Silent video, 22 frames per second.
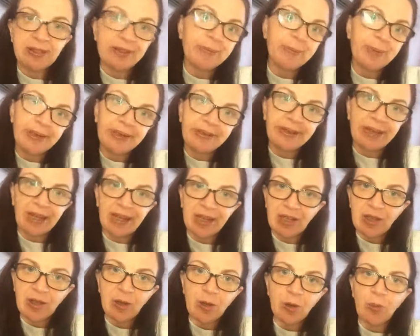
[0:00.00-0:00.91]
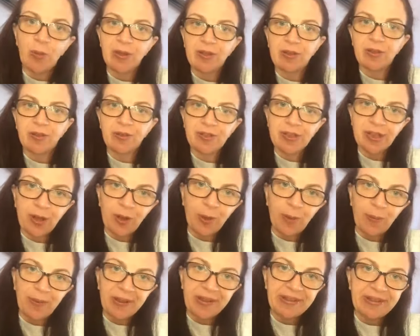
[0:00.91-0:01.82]
It's Monday. Always off sick
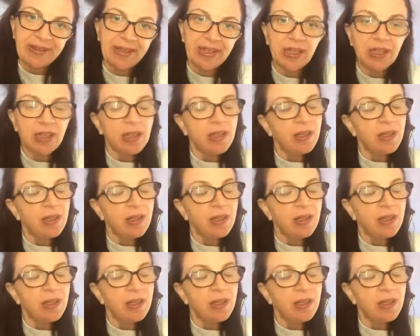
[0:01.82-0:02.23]
on Monday."